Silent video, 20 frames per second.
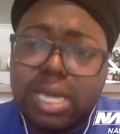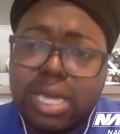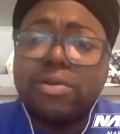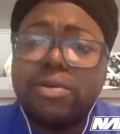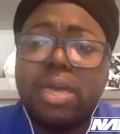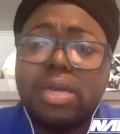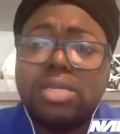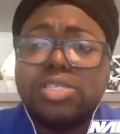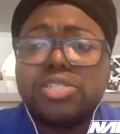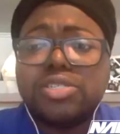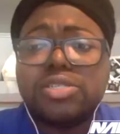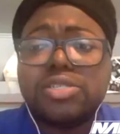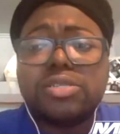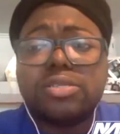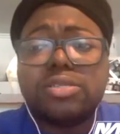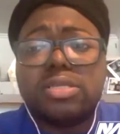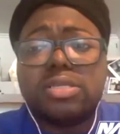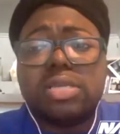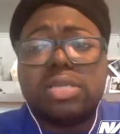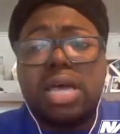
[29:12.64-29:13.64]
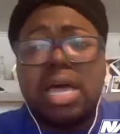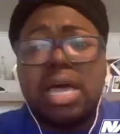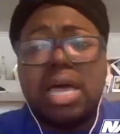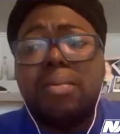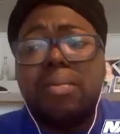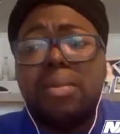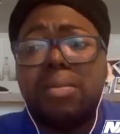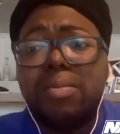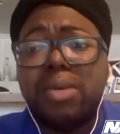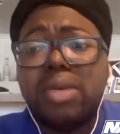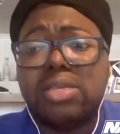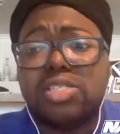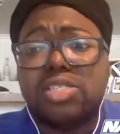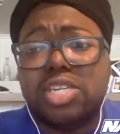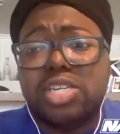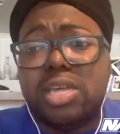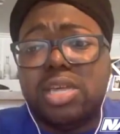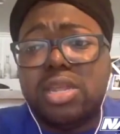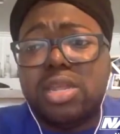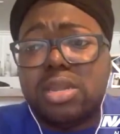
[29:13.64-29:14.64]
Majors
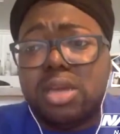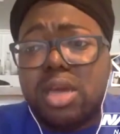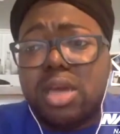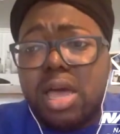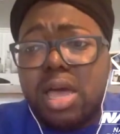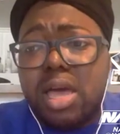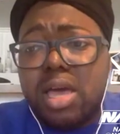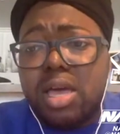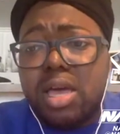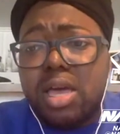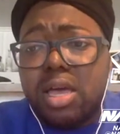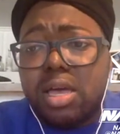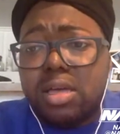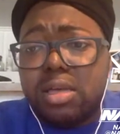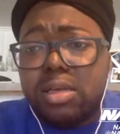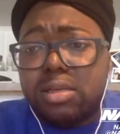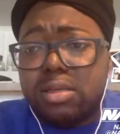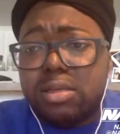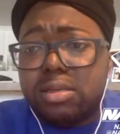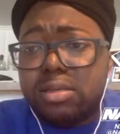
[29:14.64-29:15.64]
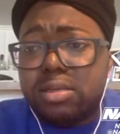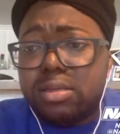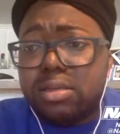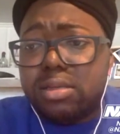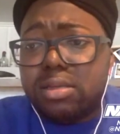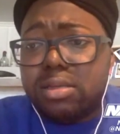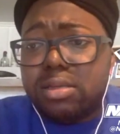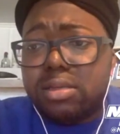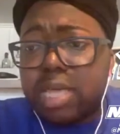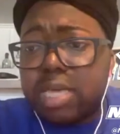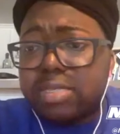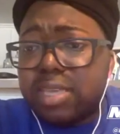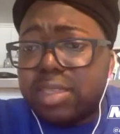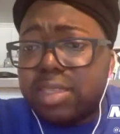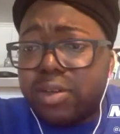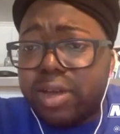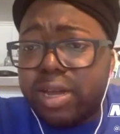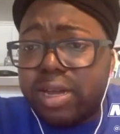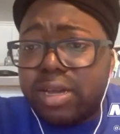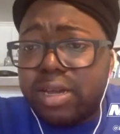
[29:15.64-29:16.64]
mentioned they say
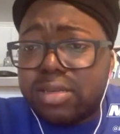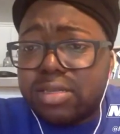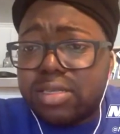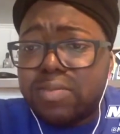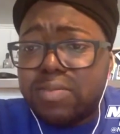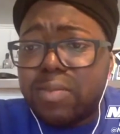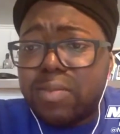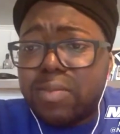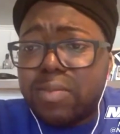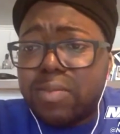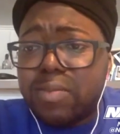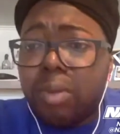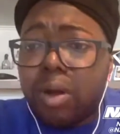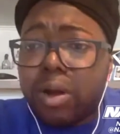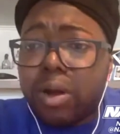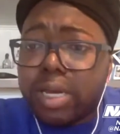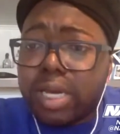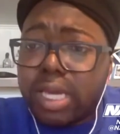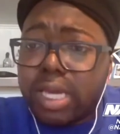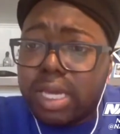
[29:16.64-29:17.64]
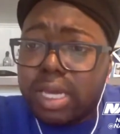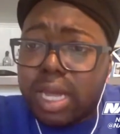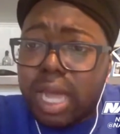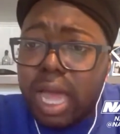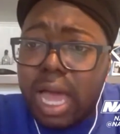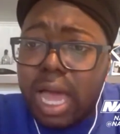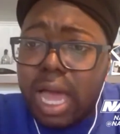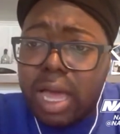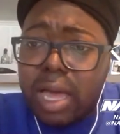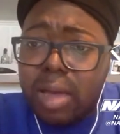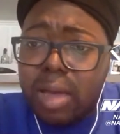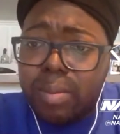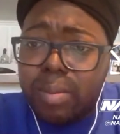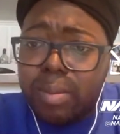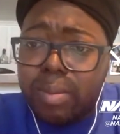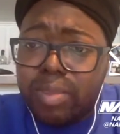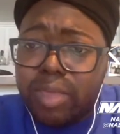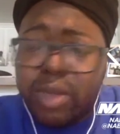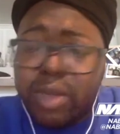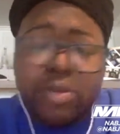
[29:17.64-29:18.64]
they're in a small market.
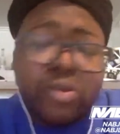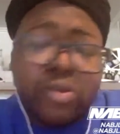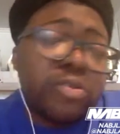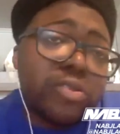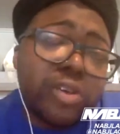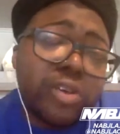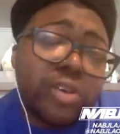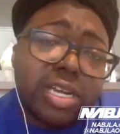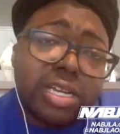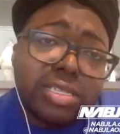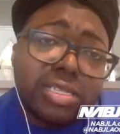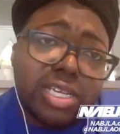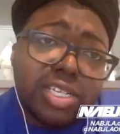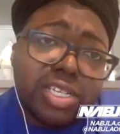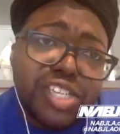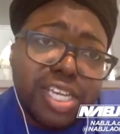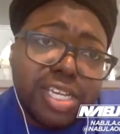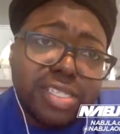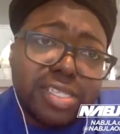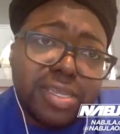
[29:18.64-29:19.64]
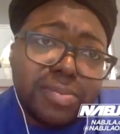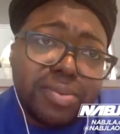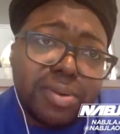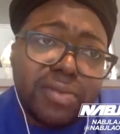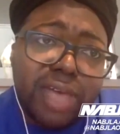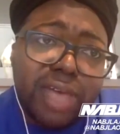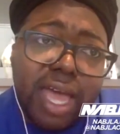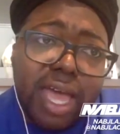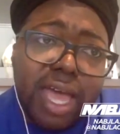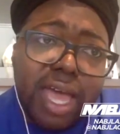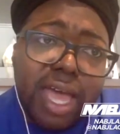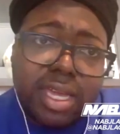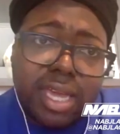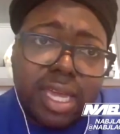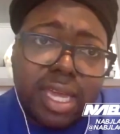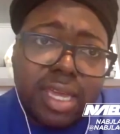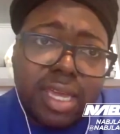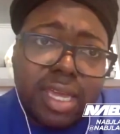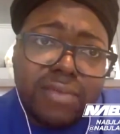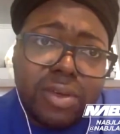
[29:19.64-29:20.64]
Their news organization isn't providing
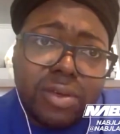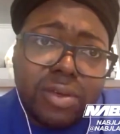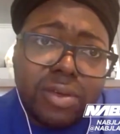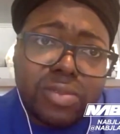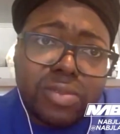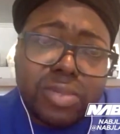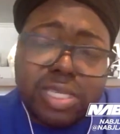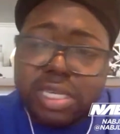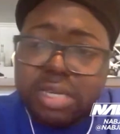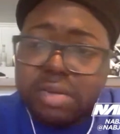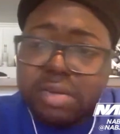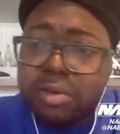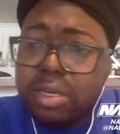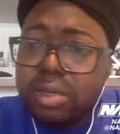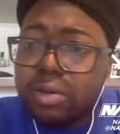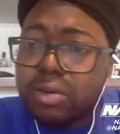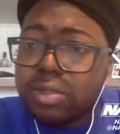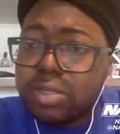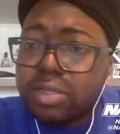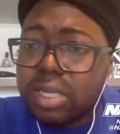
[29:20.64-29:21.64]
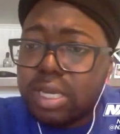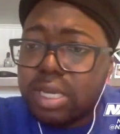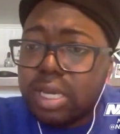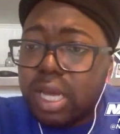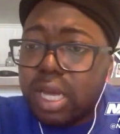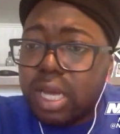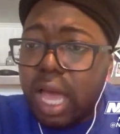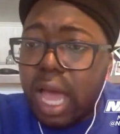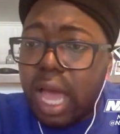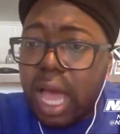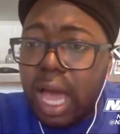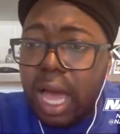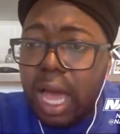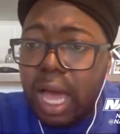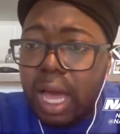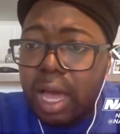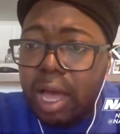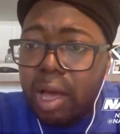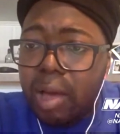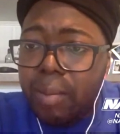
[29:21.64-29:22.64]
any of those materials.
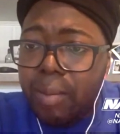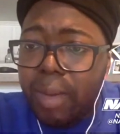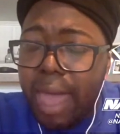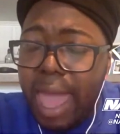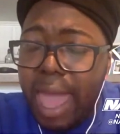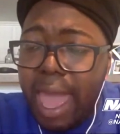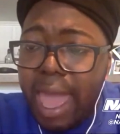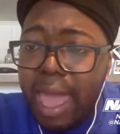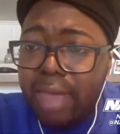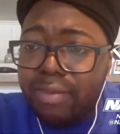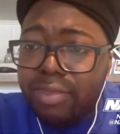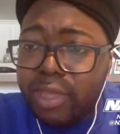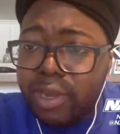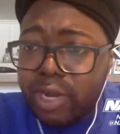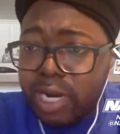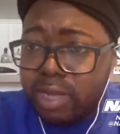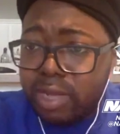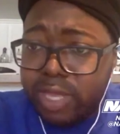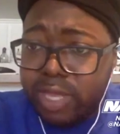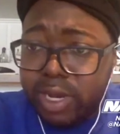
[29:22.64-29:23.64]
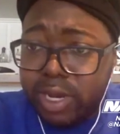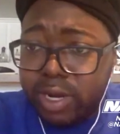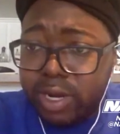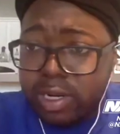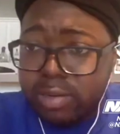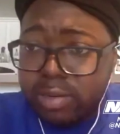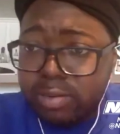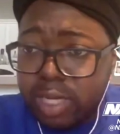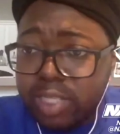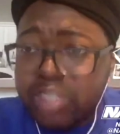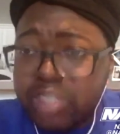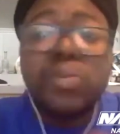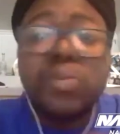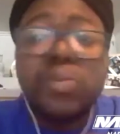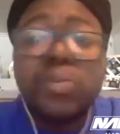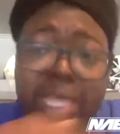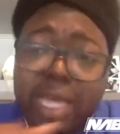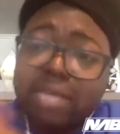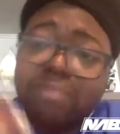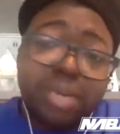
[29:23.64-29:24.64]
And they're
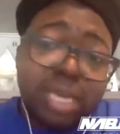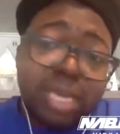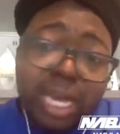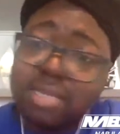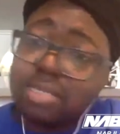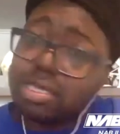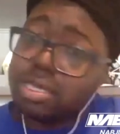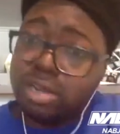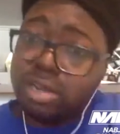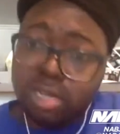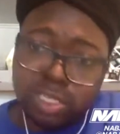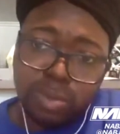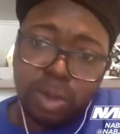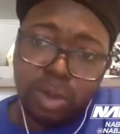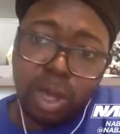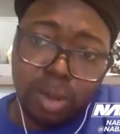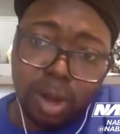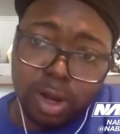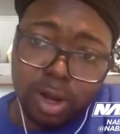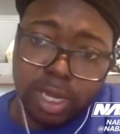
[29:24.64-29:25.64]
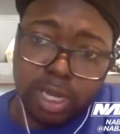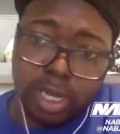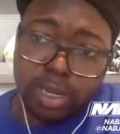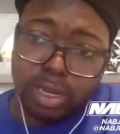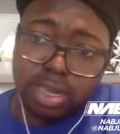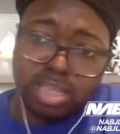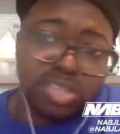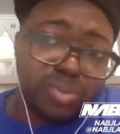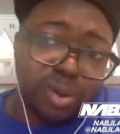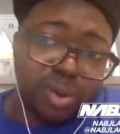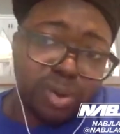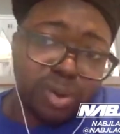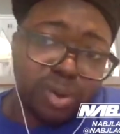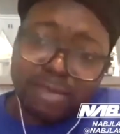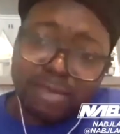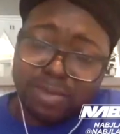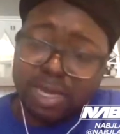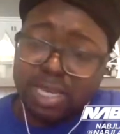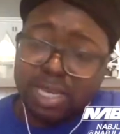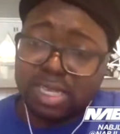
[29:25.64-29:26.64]
assuming that because they're in a small market, it's
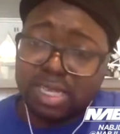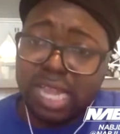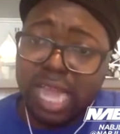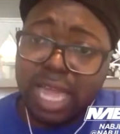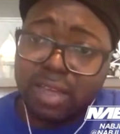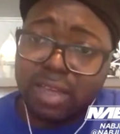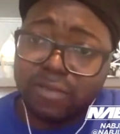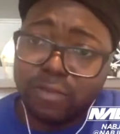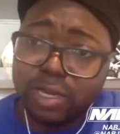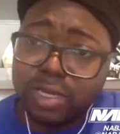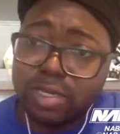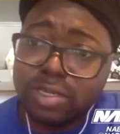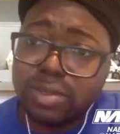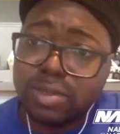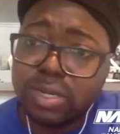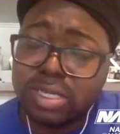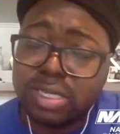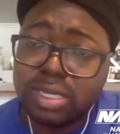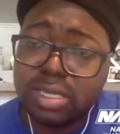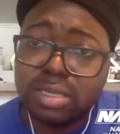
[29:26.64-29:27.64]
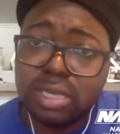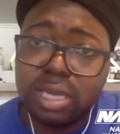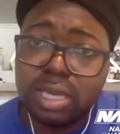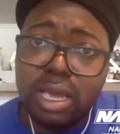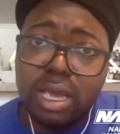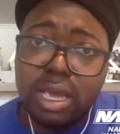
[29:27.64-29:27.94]
perhaps because of lack of resources.